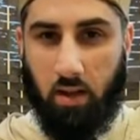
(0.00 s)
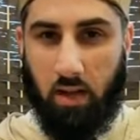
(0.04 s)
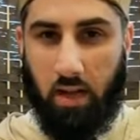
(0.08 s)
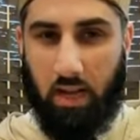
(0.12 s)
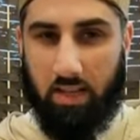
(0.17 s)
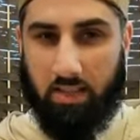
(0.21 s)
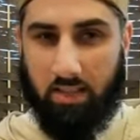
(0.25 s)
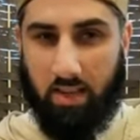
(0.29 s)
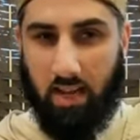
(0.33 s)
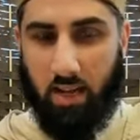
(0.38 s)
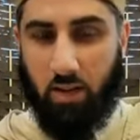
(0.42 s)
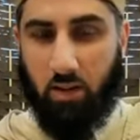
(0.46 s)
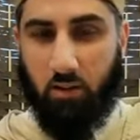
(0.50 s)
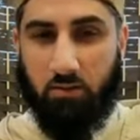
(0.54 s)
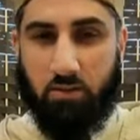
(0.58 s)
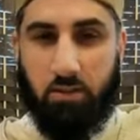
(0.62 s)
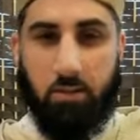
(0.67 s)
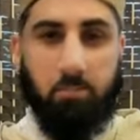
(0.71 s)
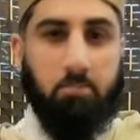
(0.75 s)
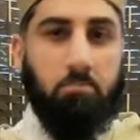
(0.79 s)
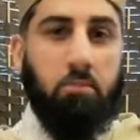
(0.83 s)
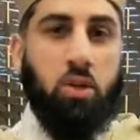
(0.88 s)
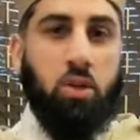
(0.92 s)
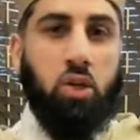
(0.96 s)
as an act of
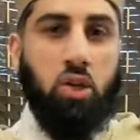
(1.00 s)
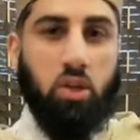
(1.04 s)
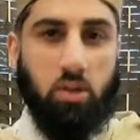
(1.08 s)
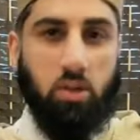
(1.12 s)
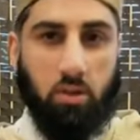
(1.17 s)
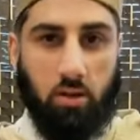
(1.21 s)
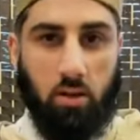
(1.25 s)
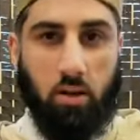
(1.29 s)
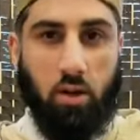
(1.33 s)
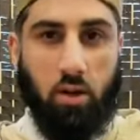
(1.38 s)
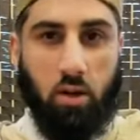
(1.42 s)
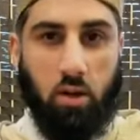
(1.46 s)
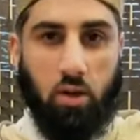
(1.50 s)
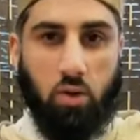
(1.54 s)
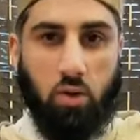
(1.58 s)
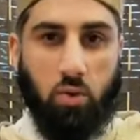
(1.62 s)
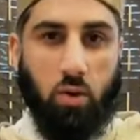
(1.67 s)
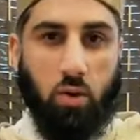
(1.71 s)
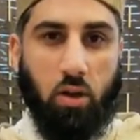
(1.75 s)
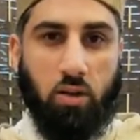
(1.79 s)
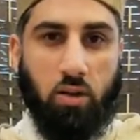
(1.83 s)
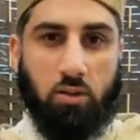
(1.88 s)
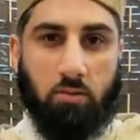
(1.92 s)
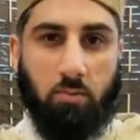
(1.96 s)
submission to
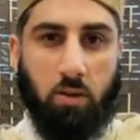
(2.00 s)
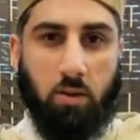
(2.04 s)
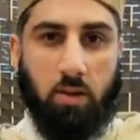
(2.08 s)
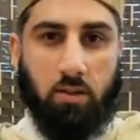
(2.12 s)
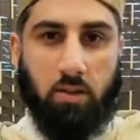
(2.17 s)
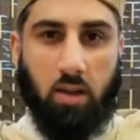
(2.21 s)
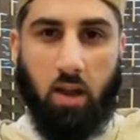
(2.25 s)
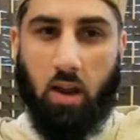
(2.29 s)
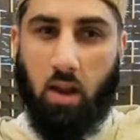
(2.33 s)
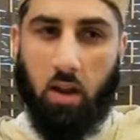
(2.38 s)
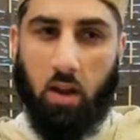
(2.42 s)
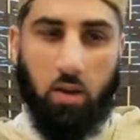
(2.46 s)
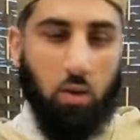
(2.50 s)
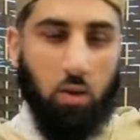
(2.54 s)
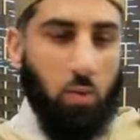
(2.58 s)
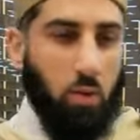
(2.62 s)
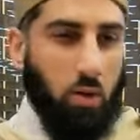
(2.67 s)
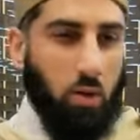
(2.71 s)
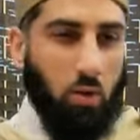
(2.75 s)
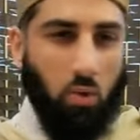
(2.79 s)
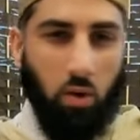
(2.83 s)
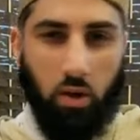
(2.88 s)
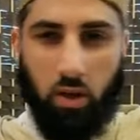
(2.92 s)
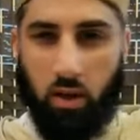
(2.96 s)
Allah subhanahu wa ta'ala. You know,
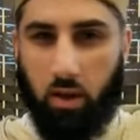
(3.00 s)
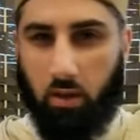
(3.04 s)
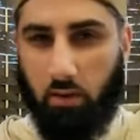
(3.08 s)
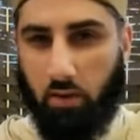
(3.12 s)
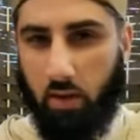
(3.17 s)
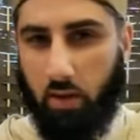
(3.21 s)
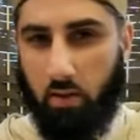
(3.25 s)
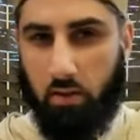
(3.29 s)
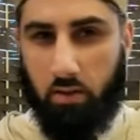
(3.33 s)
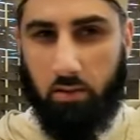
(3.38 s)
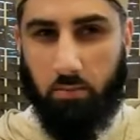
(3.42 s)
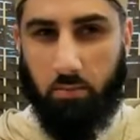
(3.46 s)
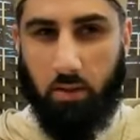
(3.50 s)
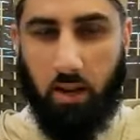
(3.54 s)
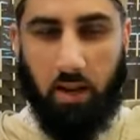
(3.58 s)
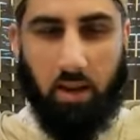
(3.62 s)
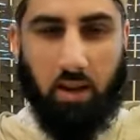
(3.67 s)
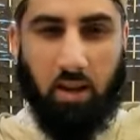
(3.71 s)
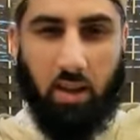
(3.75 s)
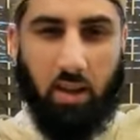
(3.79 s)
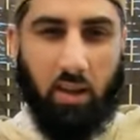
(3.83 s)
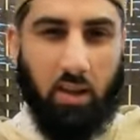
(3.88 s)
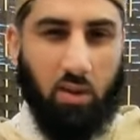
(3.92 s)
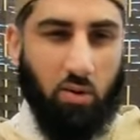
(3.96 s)
we're going around a
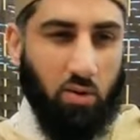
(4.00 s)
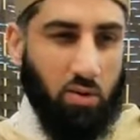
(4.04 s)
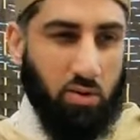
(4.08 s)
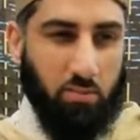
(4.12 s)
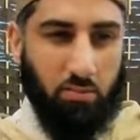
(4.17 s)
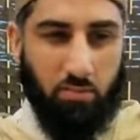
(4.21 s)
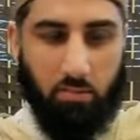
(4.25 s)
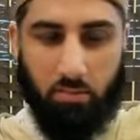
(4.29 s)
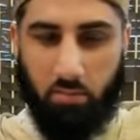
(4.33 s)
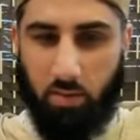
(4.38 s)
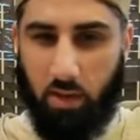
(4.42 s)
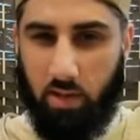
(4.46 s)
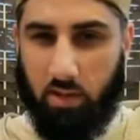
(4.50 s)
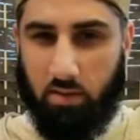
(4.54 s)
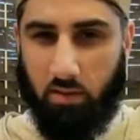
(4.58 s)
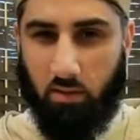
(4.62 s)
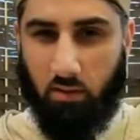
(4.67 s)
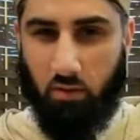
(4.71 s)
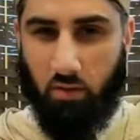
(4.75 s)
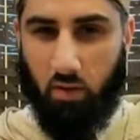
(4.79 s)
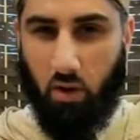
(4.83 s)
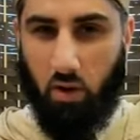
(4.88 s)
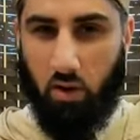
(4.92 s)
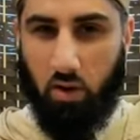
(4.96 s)
building or a piece
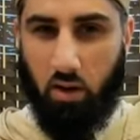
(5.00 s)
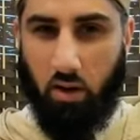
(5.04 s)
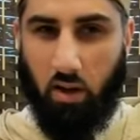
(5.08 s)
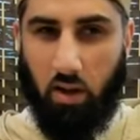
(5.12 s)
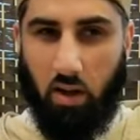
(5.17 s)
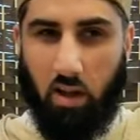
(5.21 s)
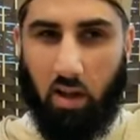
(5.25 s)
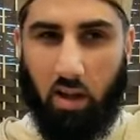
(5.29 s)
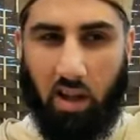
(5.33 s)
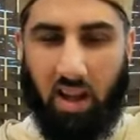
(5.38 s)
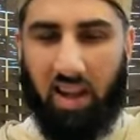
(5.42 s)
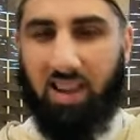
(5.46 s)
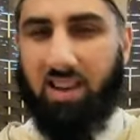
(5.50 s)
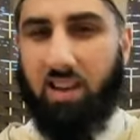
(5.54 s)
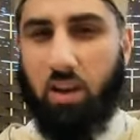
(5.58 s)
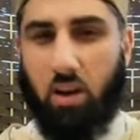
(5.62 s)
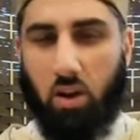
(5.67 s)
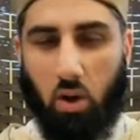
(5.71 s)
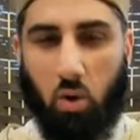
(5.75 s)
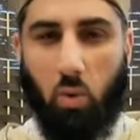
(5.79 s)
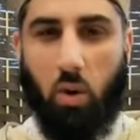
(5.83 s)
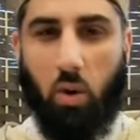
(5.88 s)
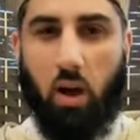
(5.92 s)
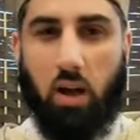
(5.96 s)
of rock
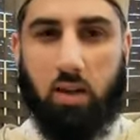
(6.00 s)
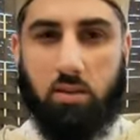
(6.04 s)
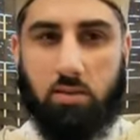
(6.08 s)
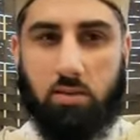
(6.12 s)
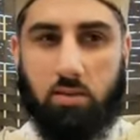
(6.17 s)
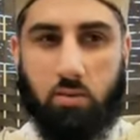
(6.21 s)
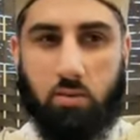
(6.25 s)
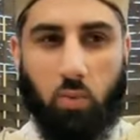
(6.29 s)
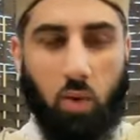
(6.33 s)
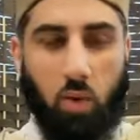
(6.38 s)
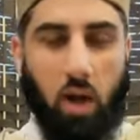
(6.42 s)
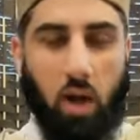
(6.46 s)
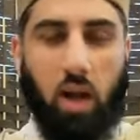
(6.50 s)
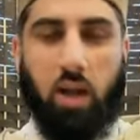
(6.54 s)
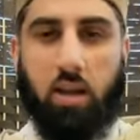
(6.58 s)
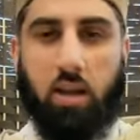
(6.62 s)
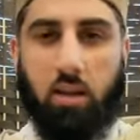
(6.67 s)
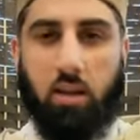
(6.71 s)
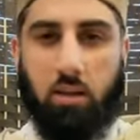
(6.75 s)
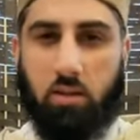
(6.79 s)
anti-clockwise. Why?